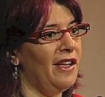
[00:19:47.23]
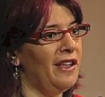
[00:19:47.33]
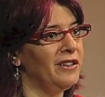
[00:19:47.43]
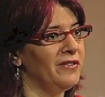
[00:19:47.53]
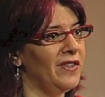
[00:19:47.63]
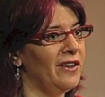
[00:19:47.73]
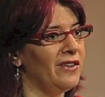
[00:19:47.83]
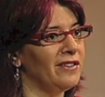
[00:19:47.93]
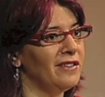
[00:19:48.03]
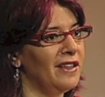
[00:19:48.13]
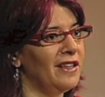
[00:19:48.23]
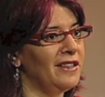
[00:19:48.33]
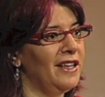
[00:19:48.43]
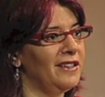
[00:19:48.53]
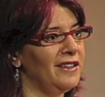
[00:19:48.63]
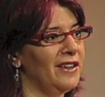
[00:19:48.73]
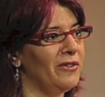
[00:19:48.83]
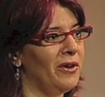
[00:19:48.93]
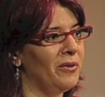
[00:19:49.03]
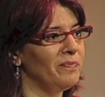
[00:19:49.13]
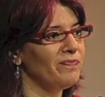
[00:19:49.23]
end of their, at the end of their rope.